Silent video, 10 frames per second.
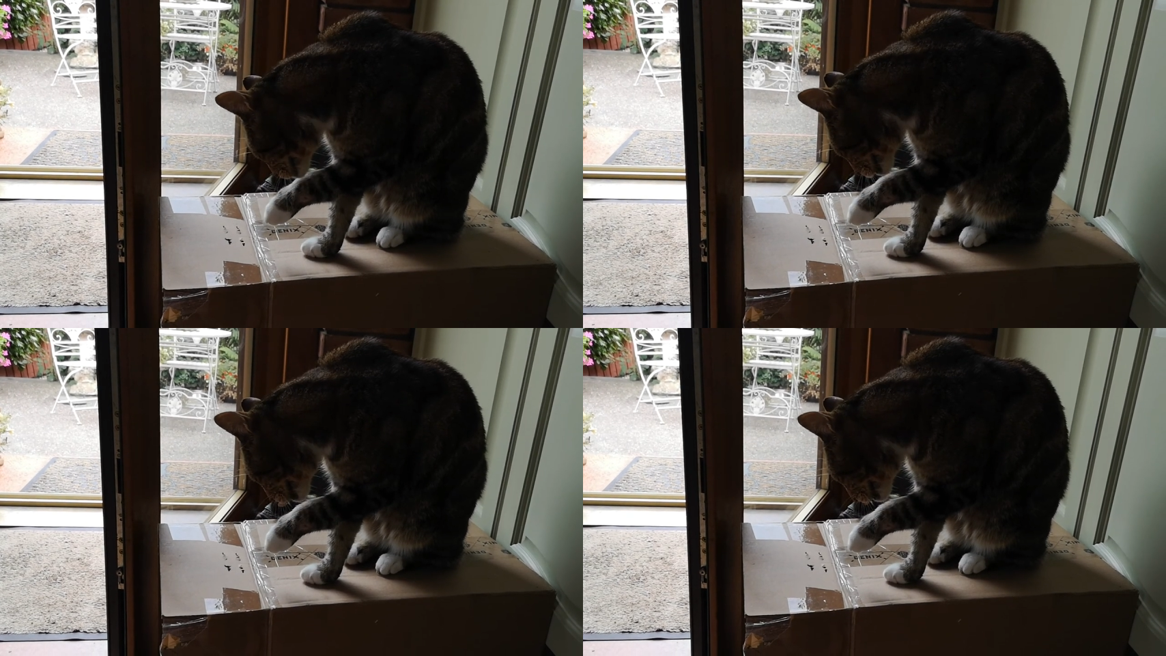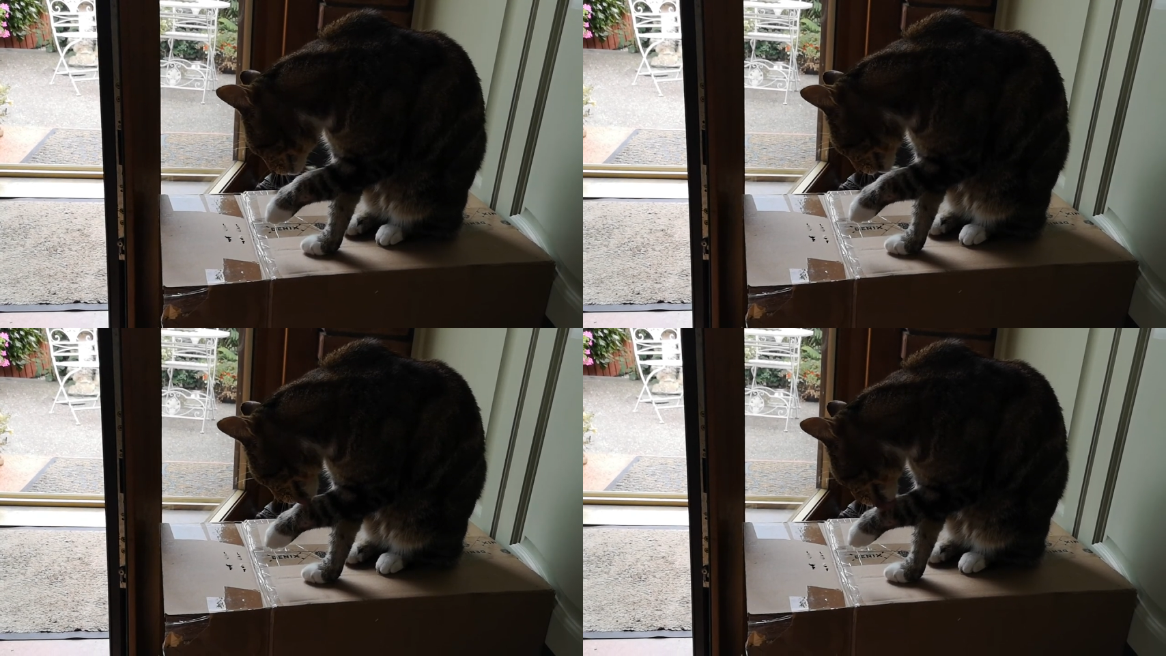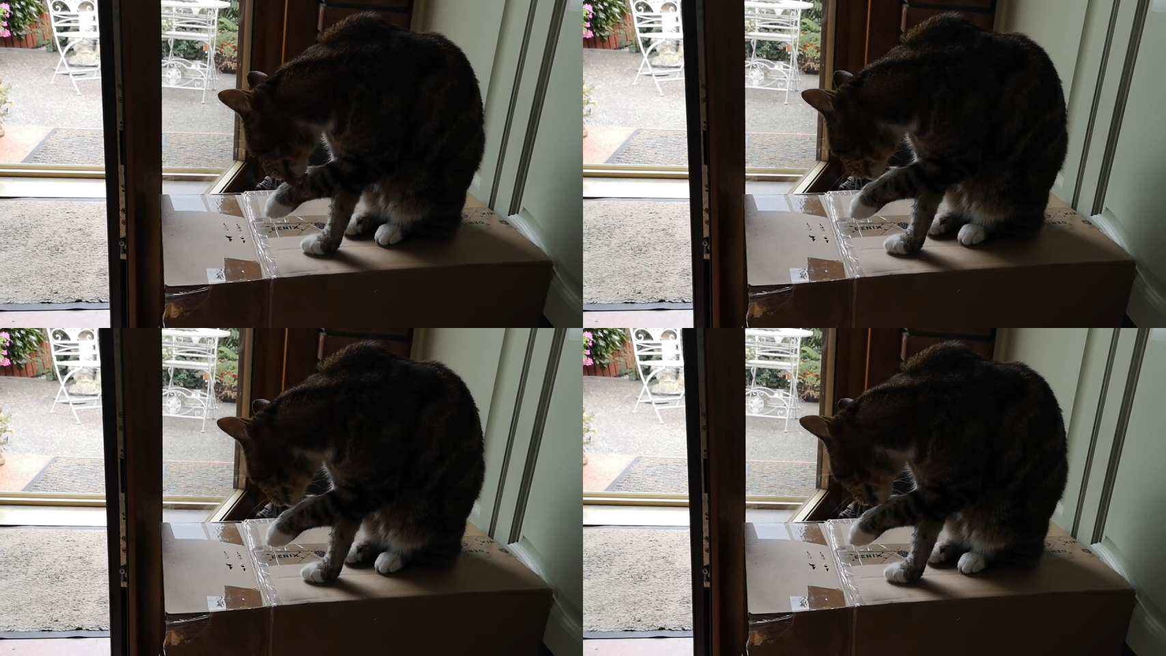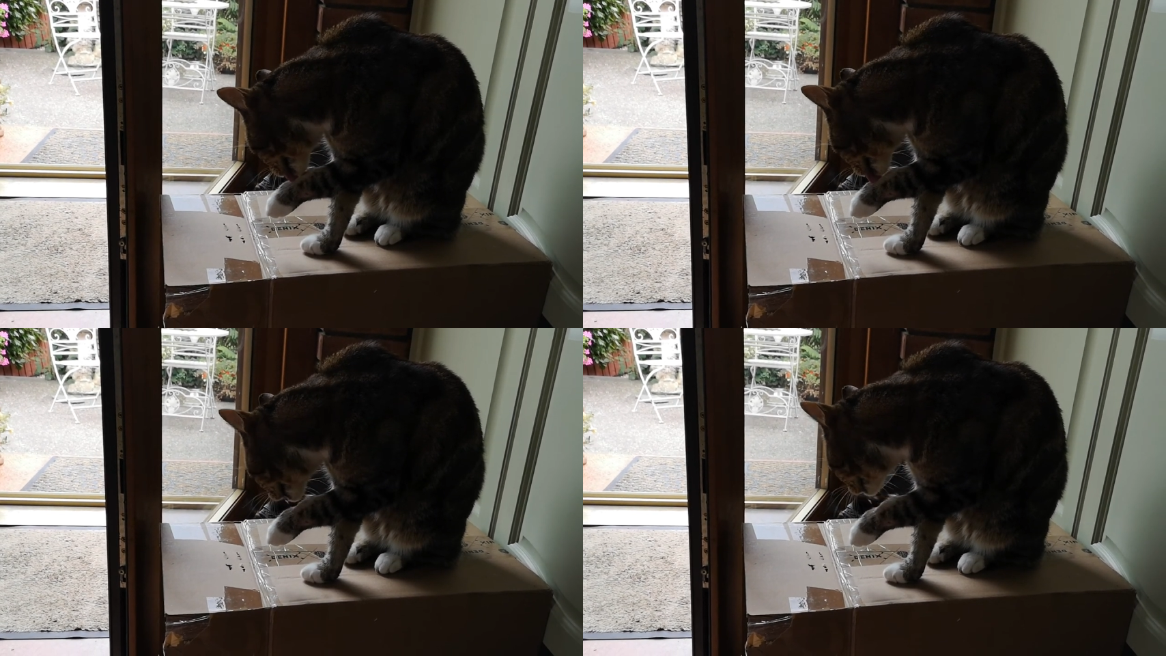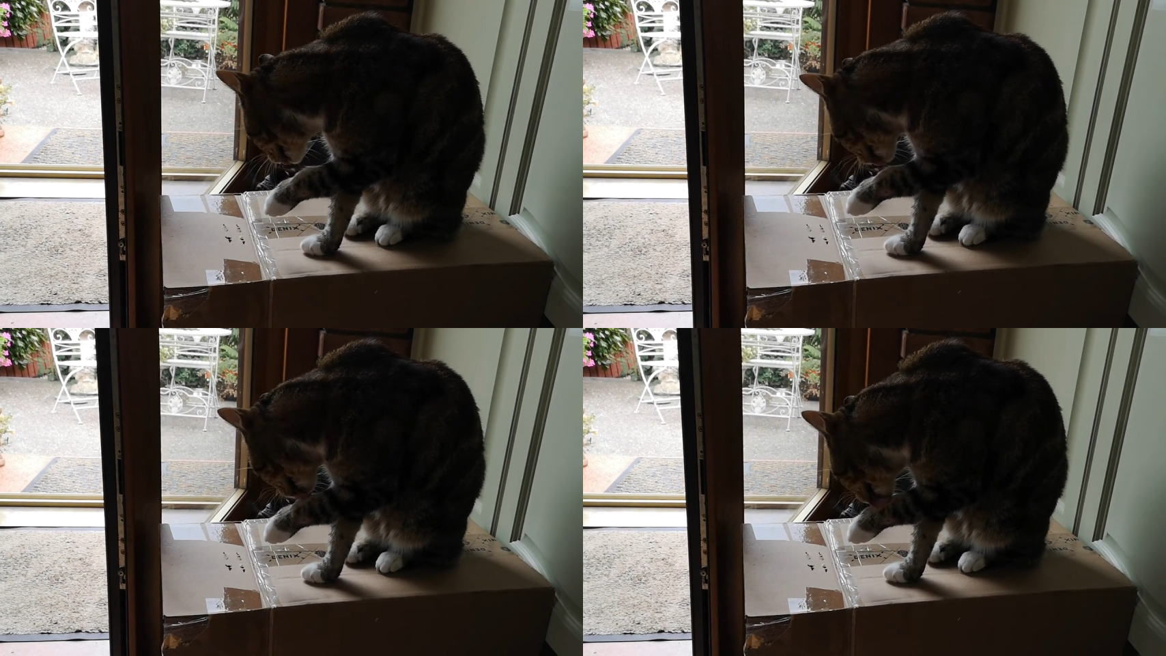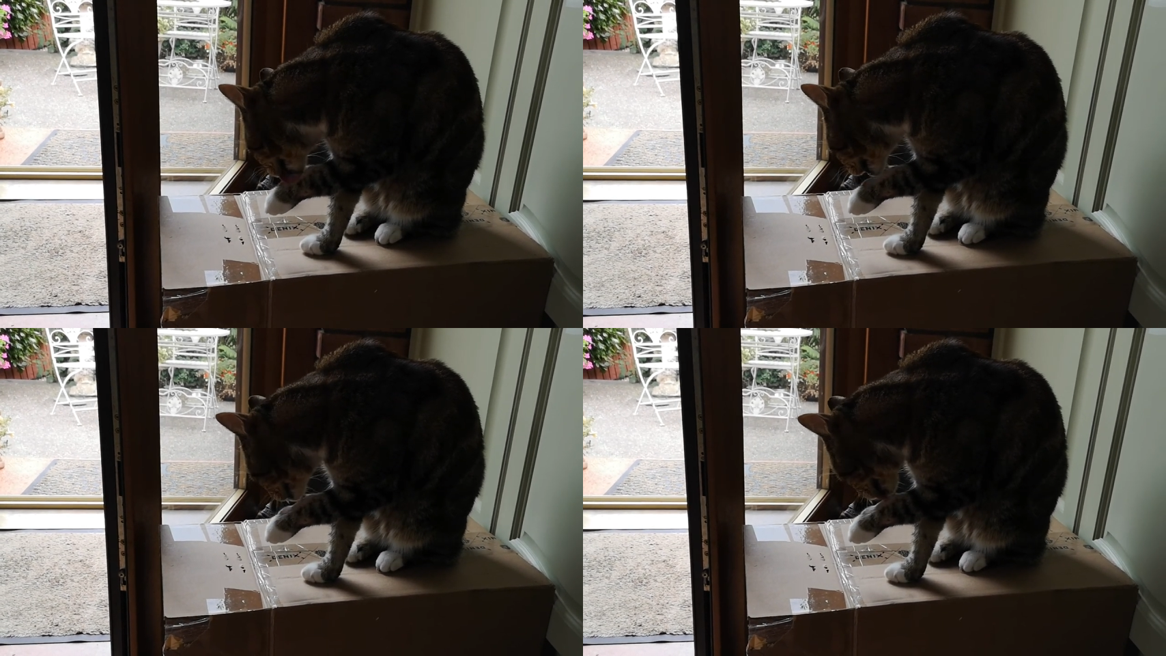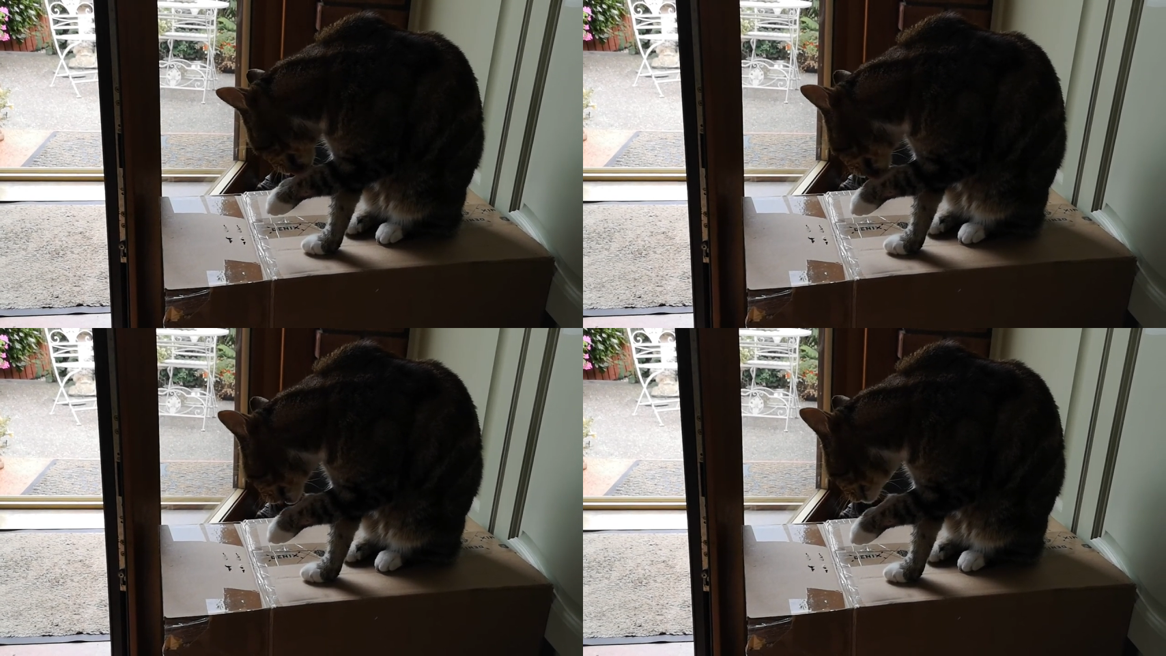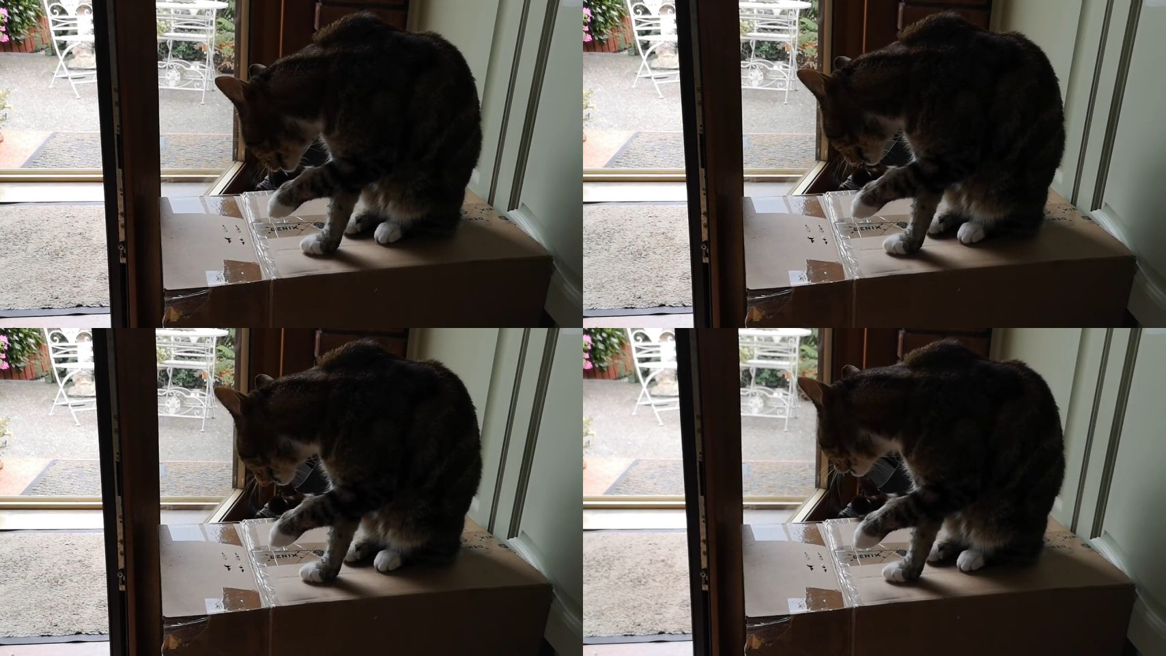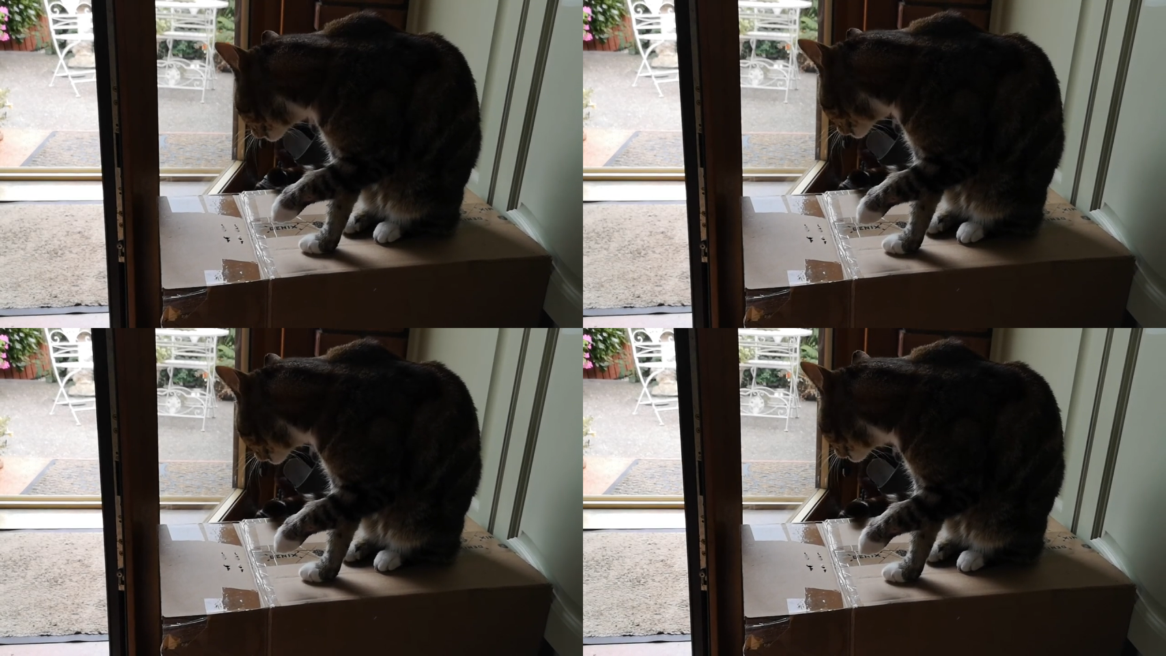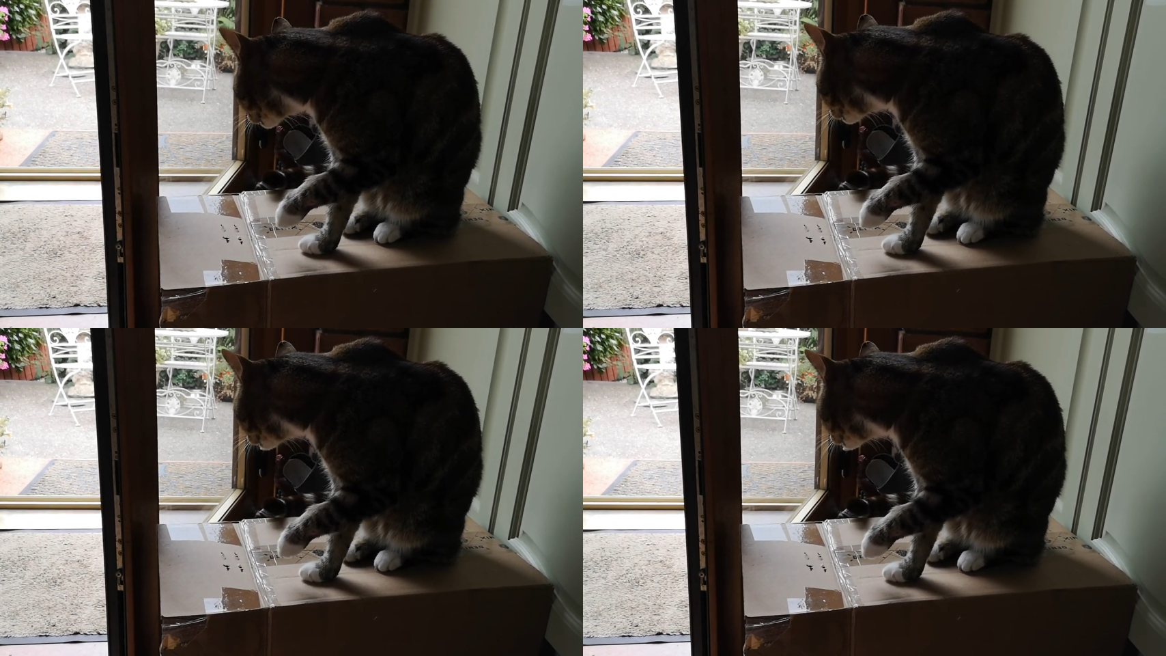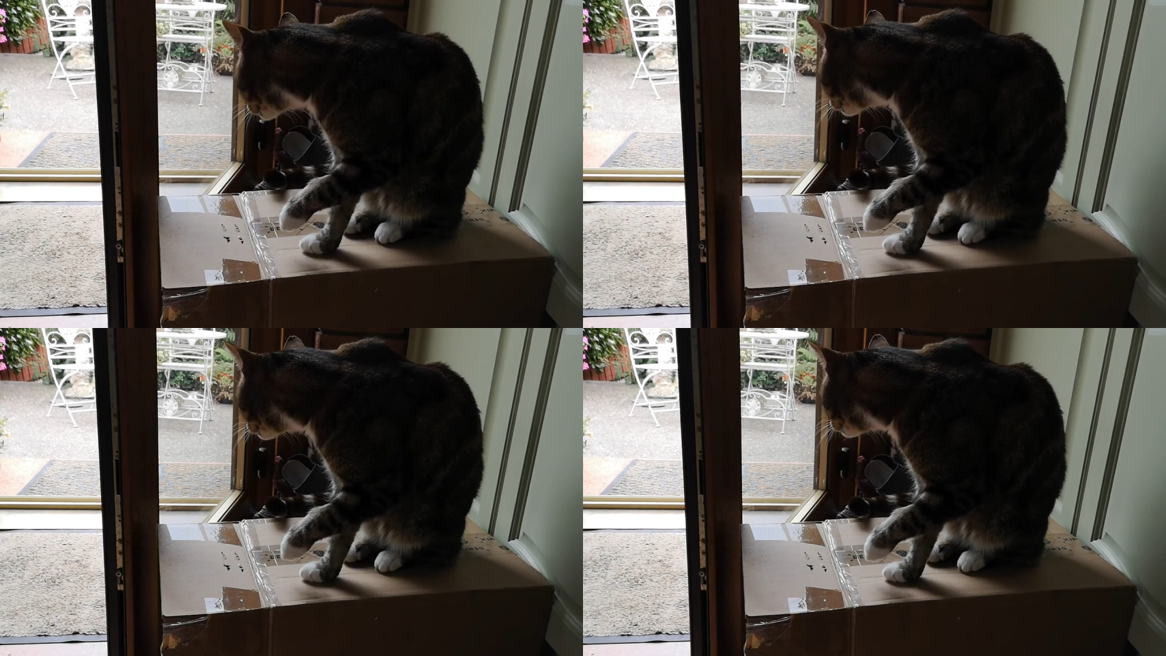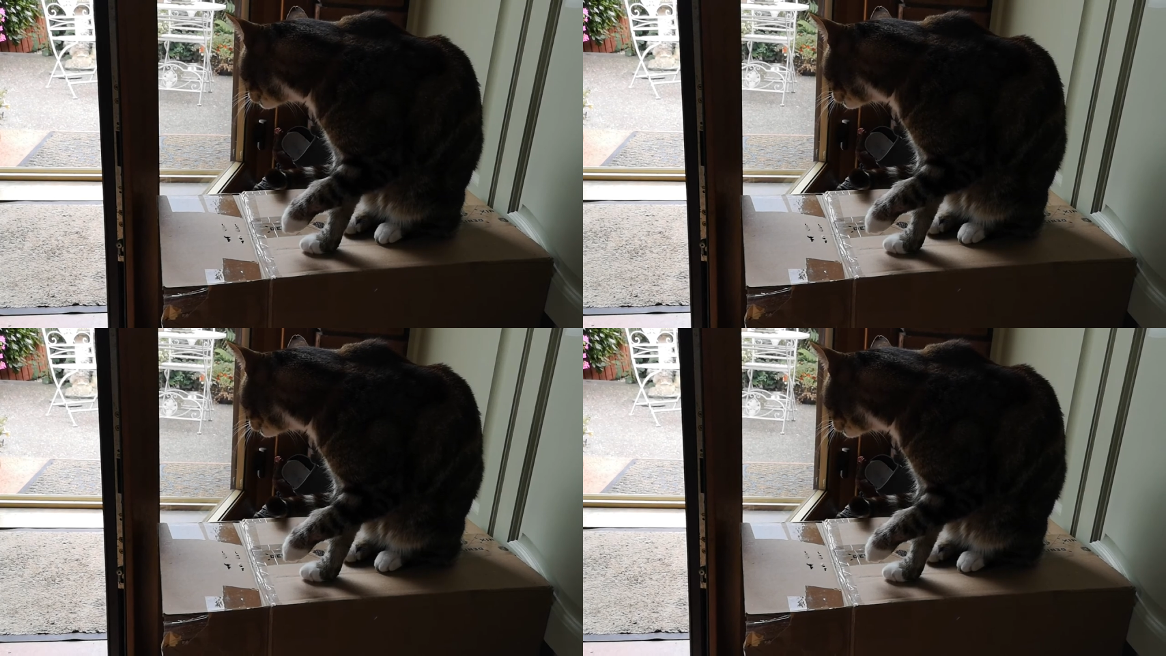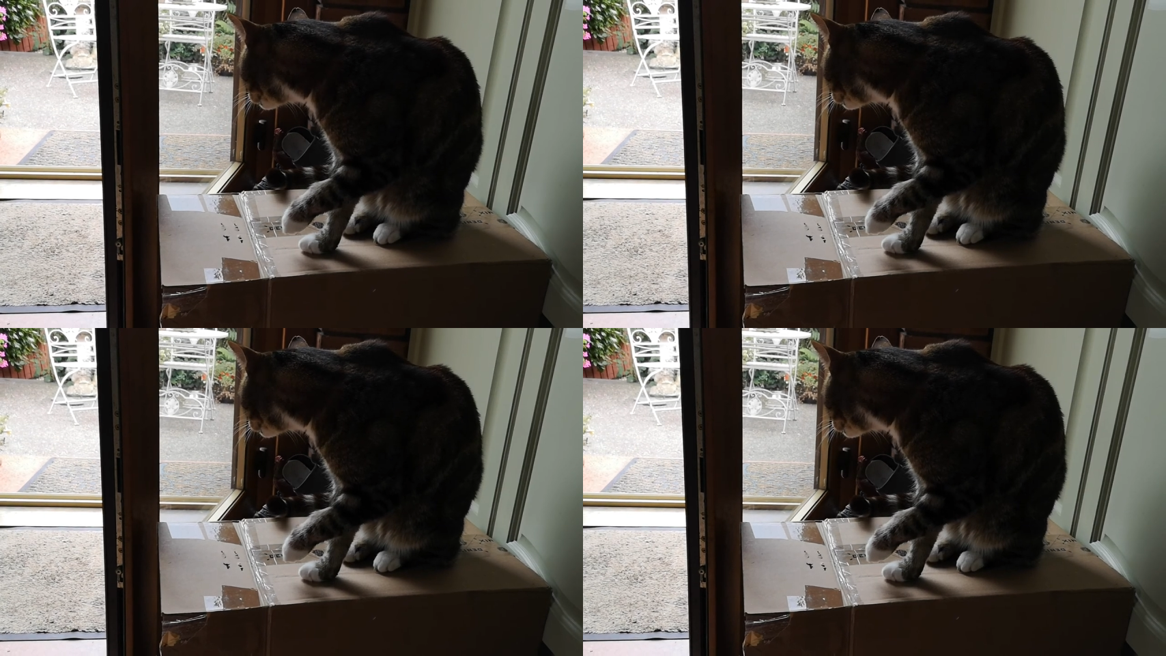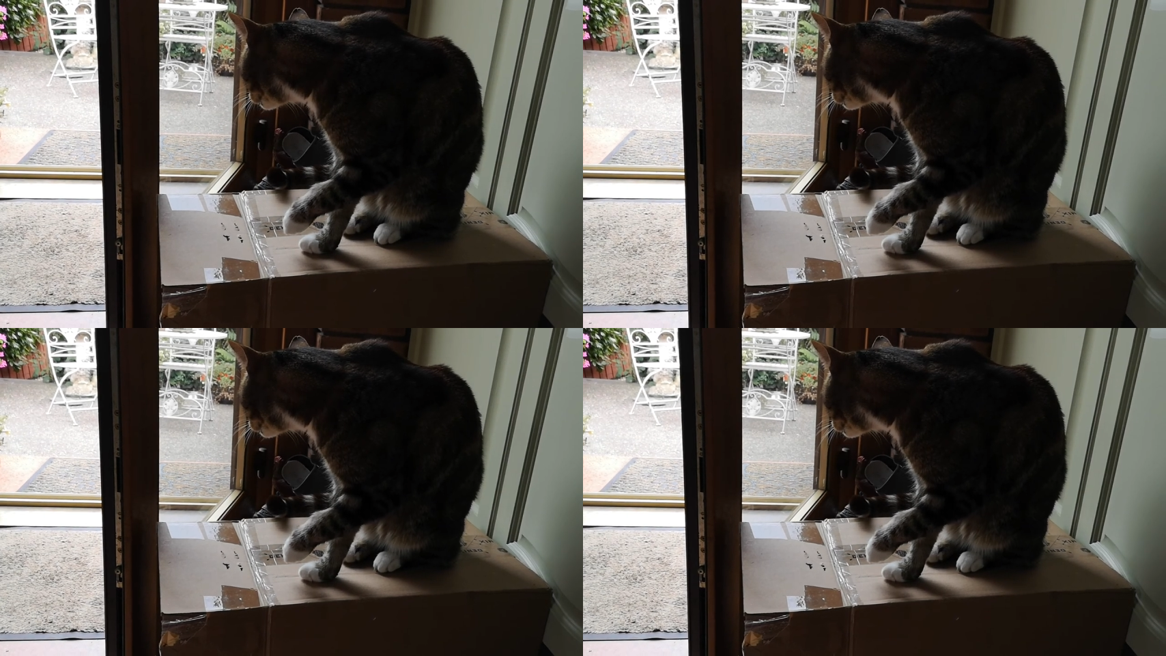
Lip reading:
(no speaker visible)